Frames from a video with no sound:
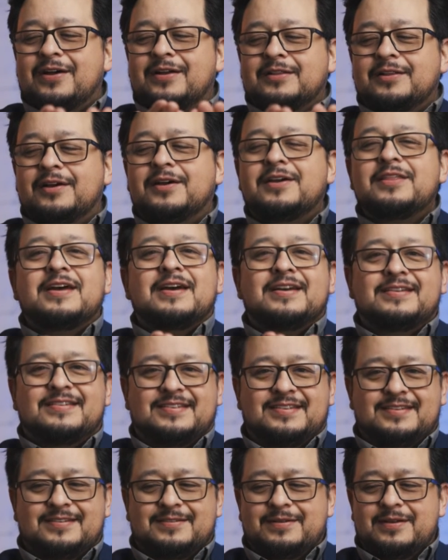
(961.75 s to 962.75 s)
Look at
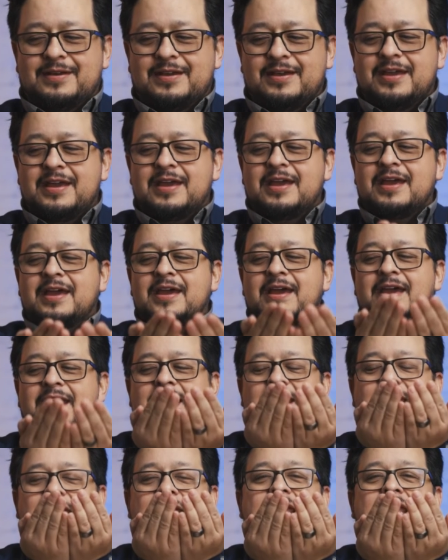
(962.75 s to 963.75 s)
this.
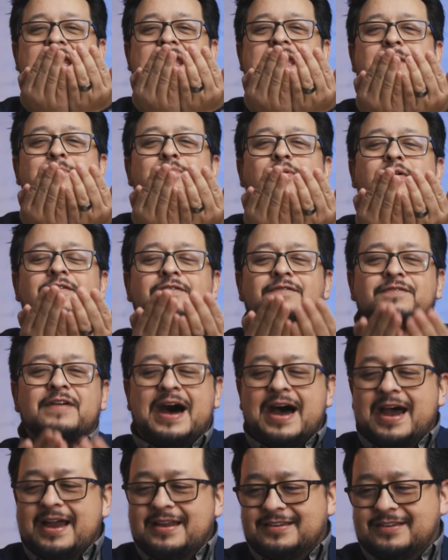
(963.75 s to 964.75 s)
He
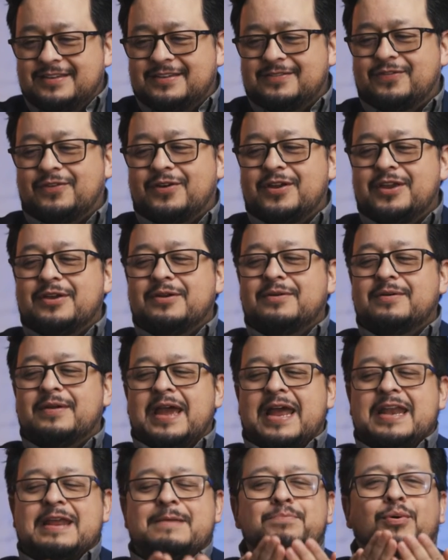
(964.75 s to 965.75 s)
provides for you
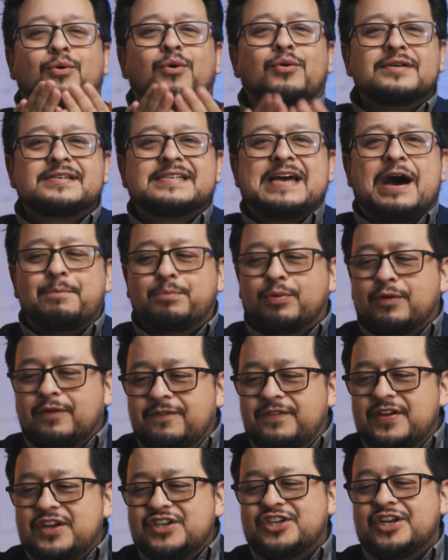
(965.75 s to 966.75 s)
and he pours out
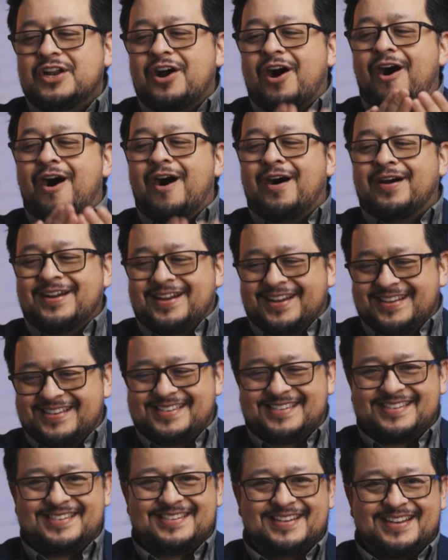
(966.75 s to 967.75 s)
provision on
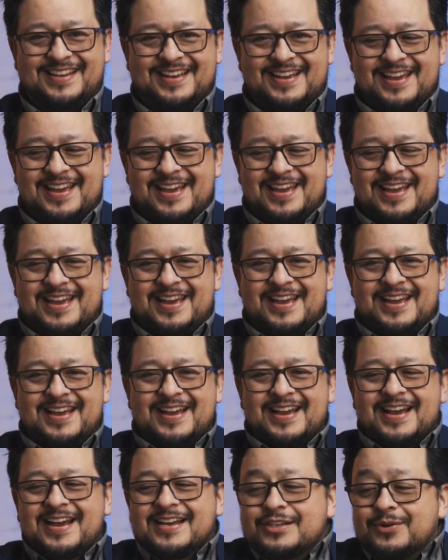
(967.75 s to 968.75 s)
us.
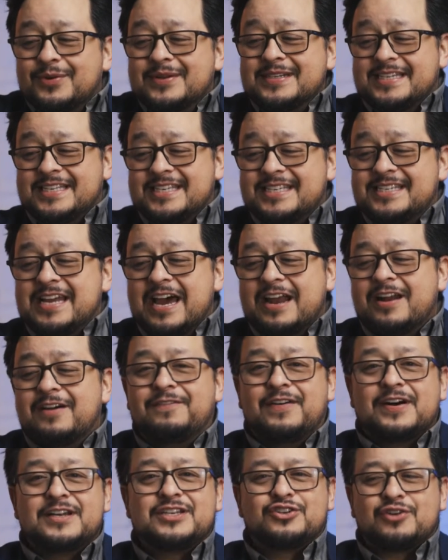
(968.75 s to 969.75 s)
So instead
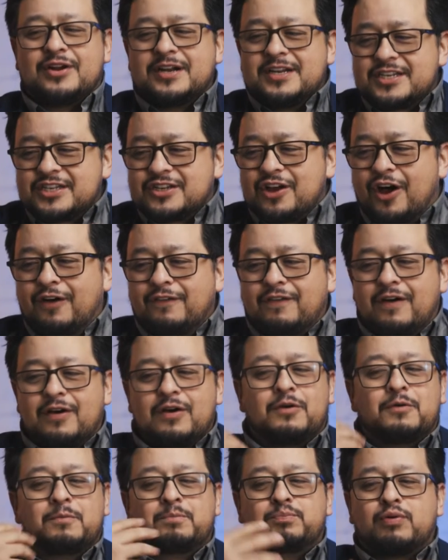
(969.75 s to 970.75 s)
of us trying to solve our
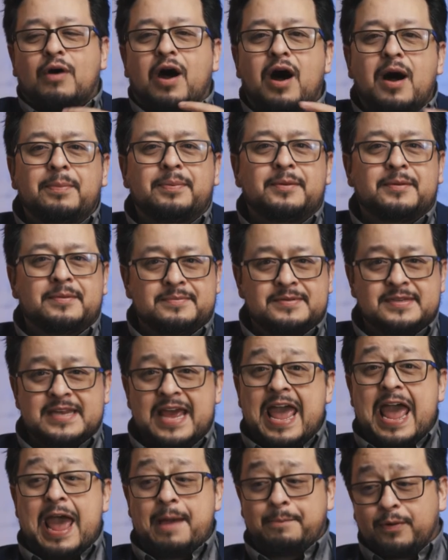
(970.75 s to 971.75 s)
own problems
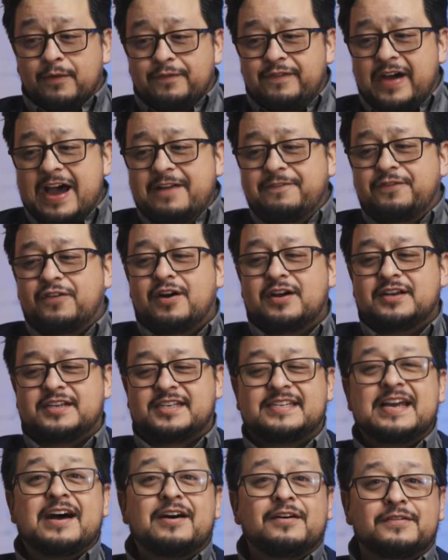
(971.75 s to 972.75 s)
and provide for
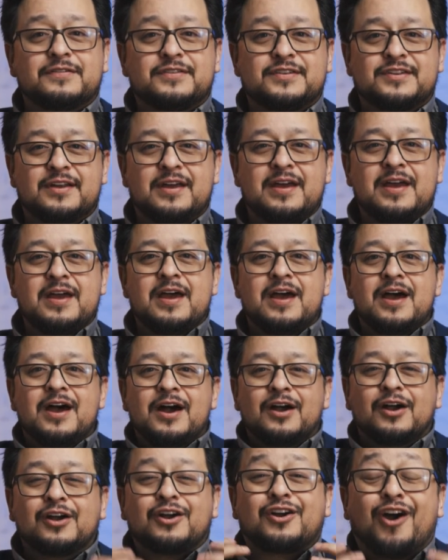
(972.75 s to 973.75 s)
ourselves,
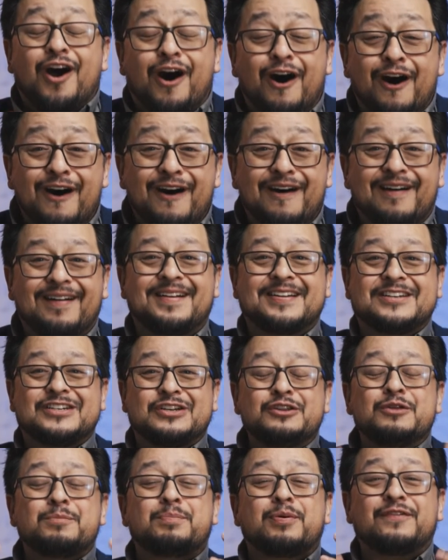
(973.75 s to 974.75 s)
call
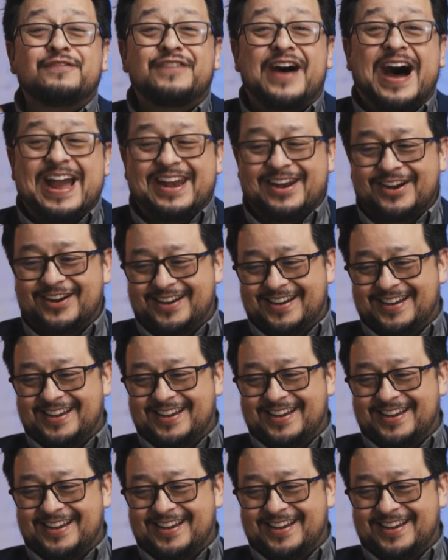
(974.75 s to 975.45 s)
to the provider.